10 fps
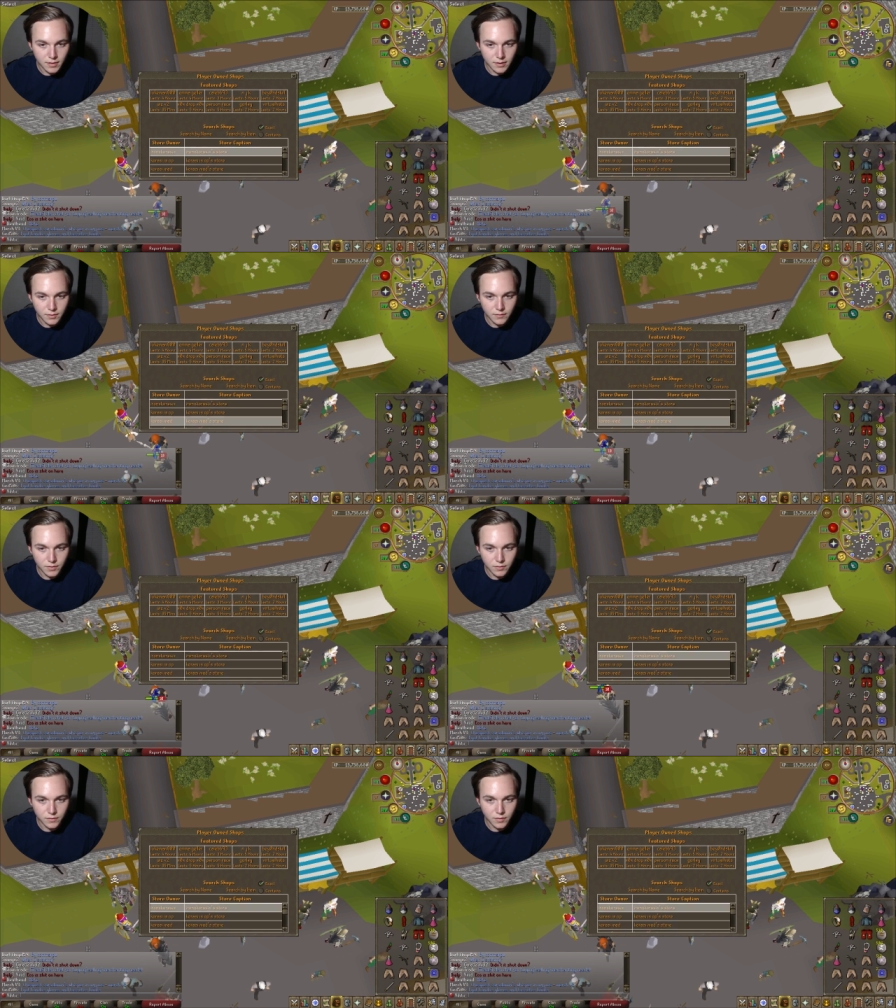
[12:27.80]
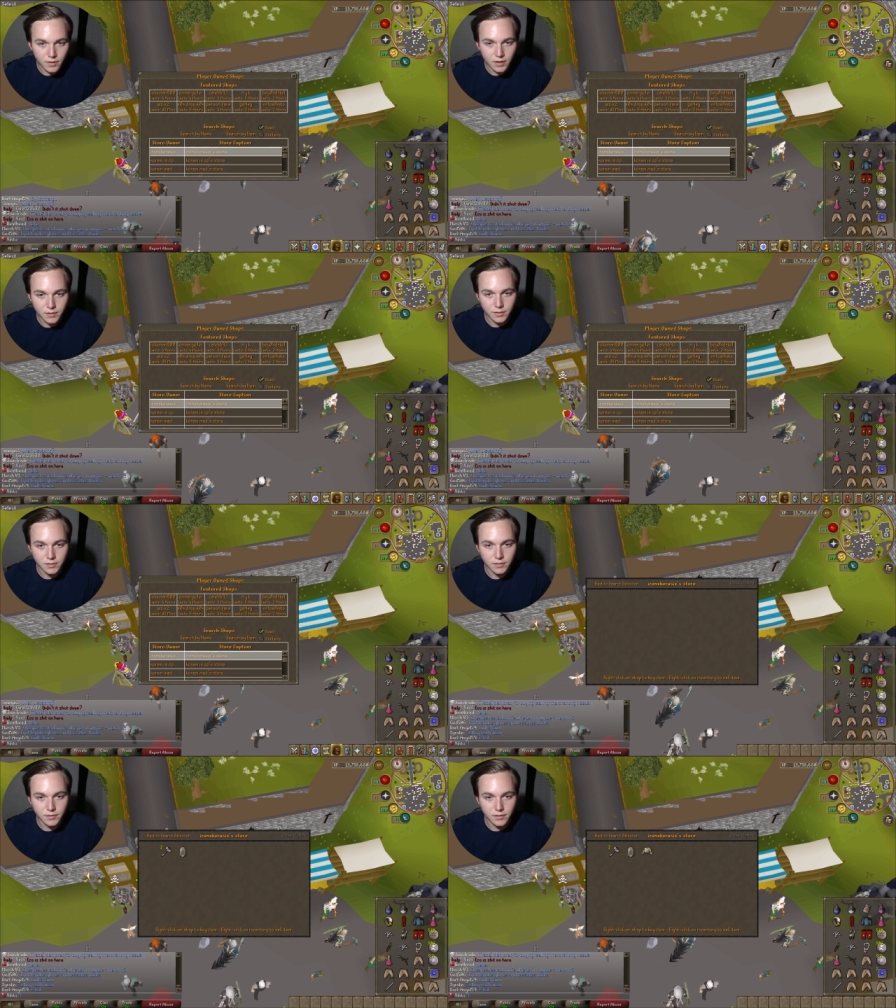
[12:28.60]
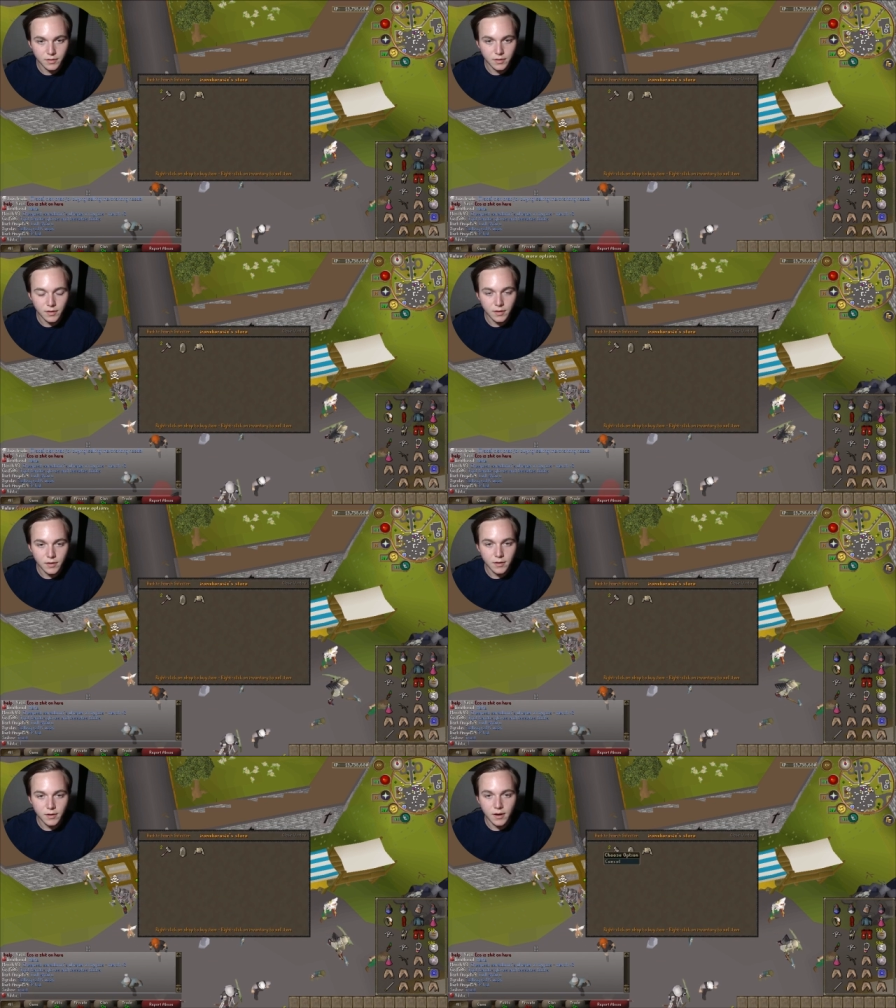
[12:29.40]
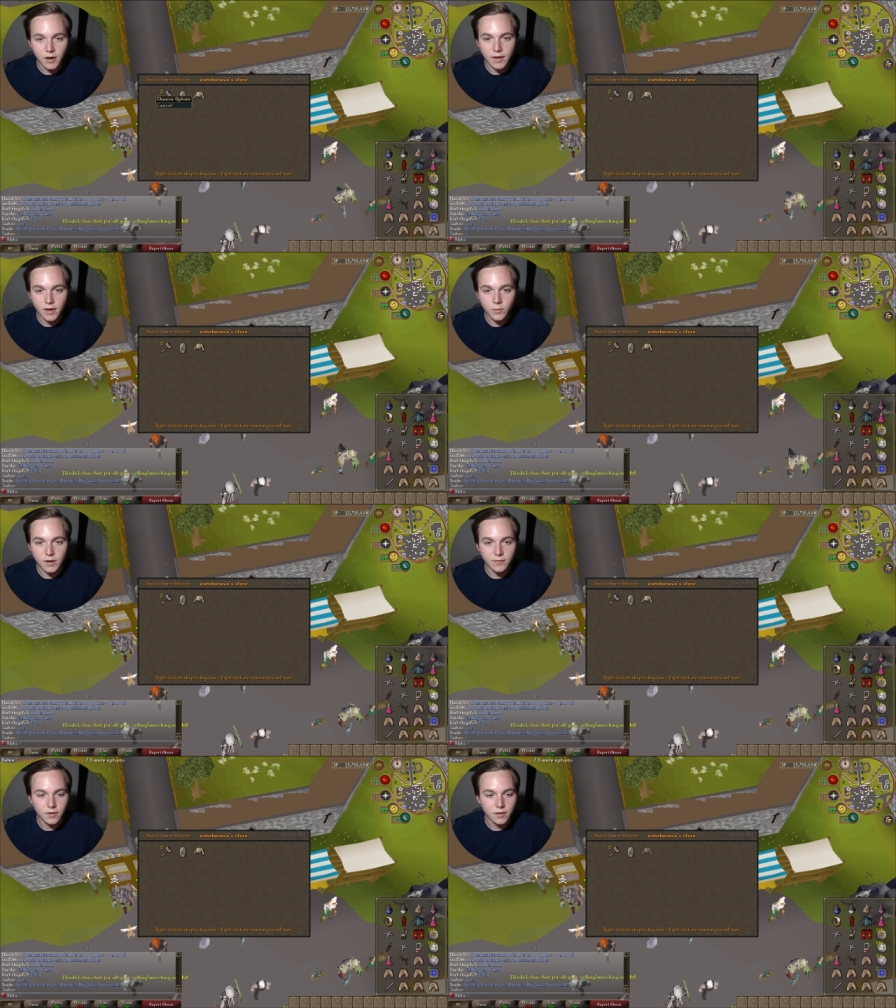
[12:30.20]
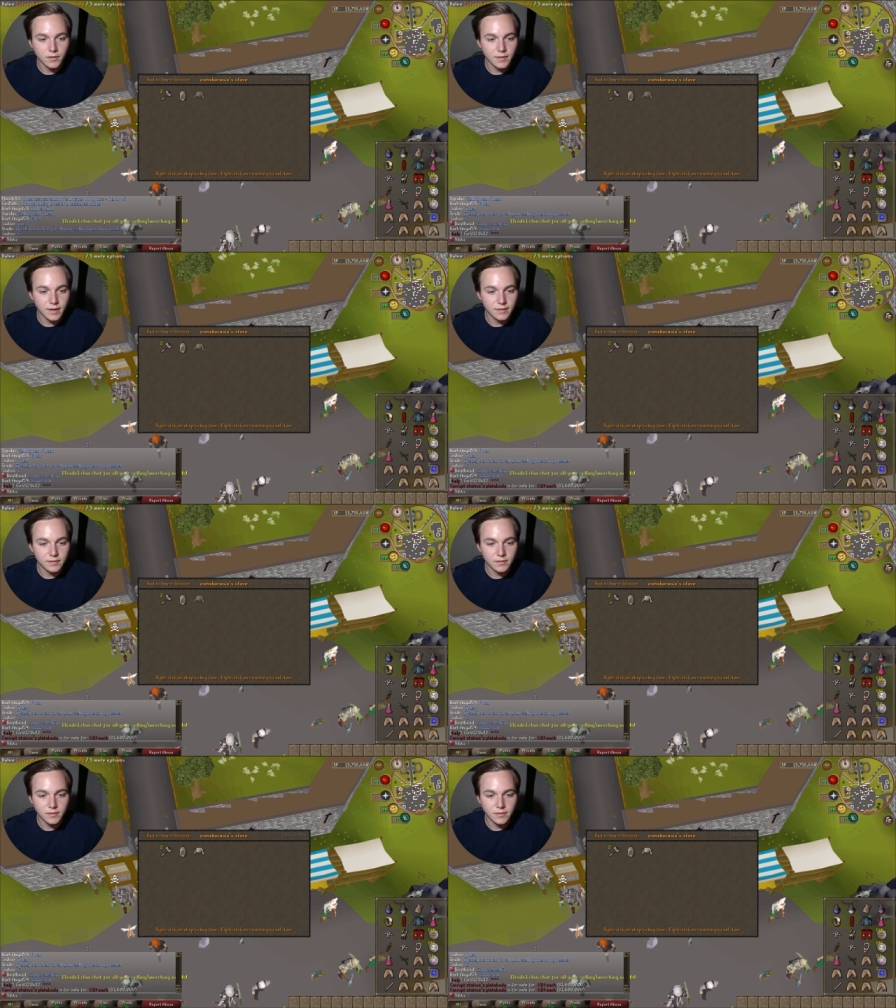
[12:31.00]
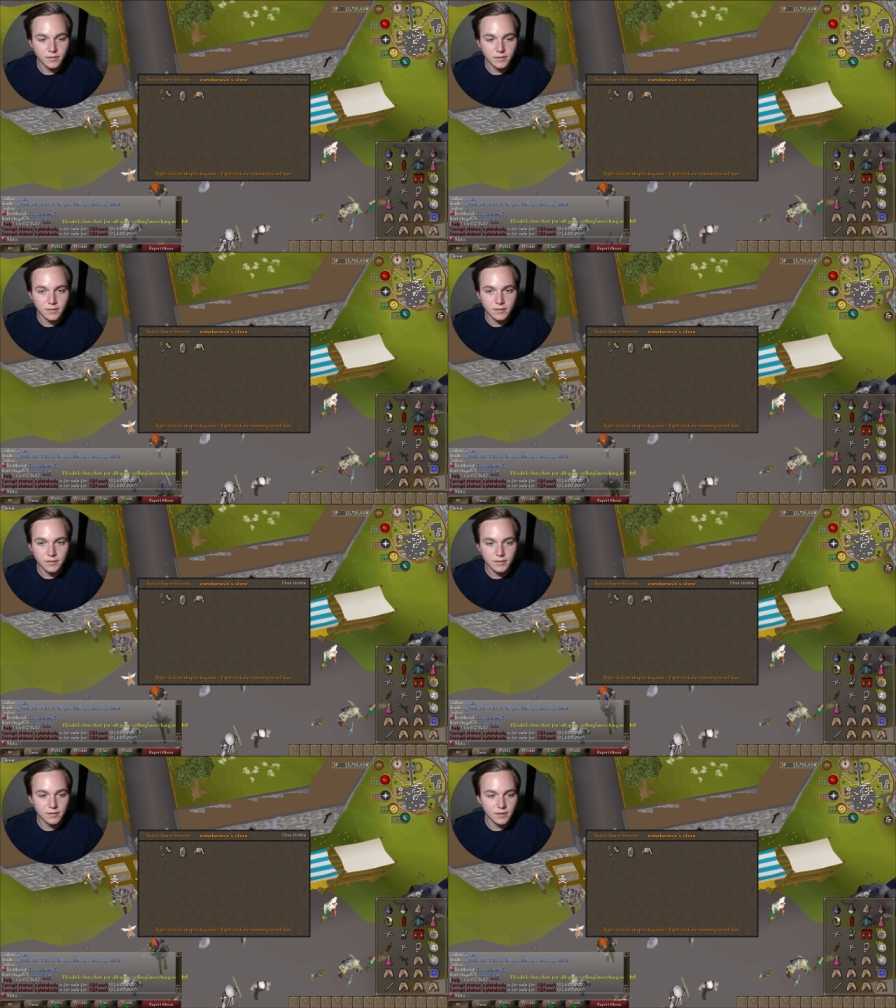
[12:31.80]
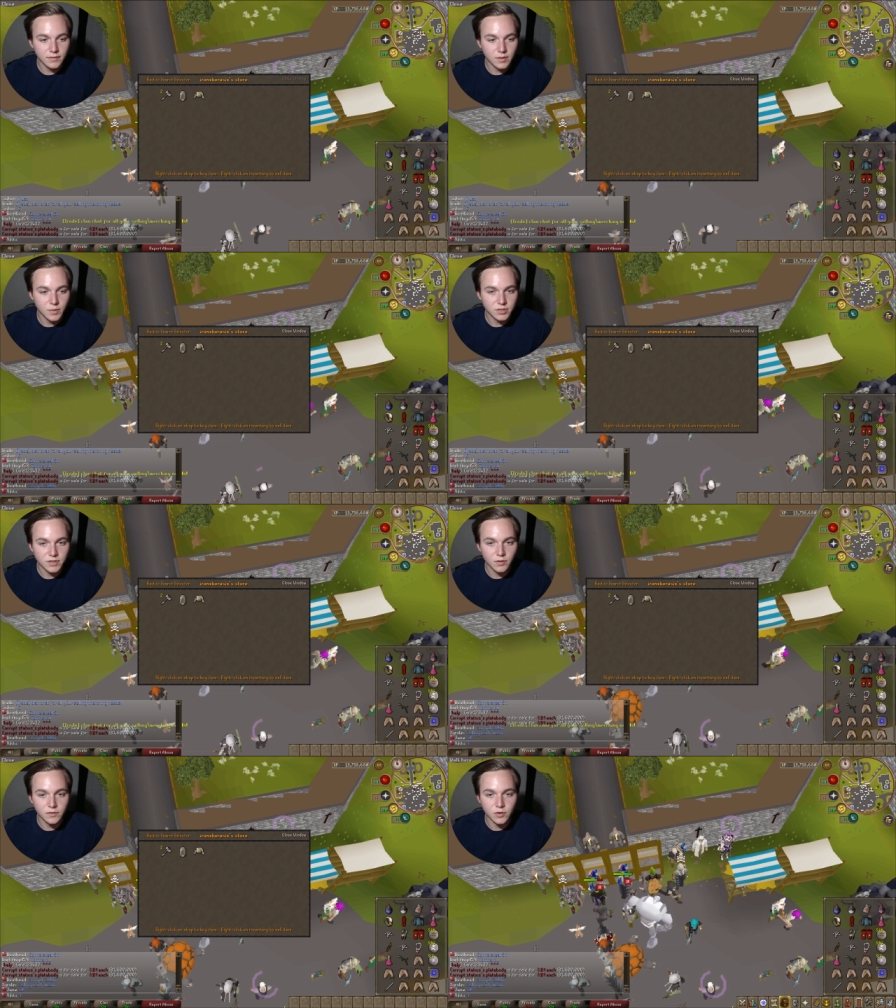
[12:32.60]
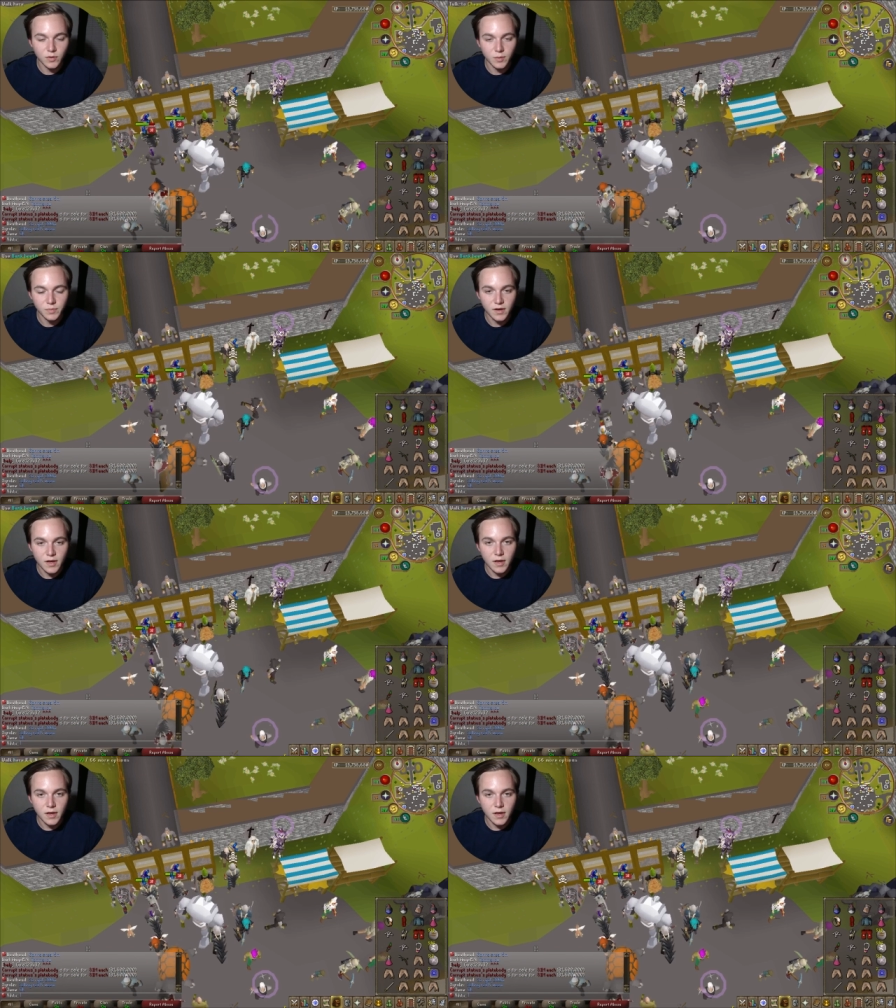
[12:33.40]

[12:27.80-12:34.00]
I don't even know what's going on here. Okay, whatever. That's that's not even that much. Although it's corrupt.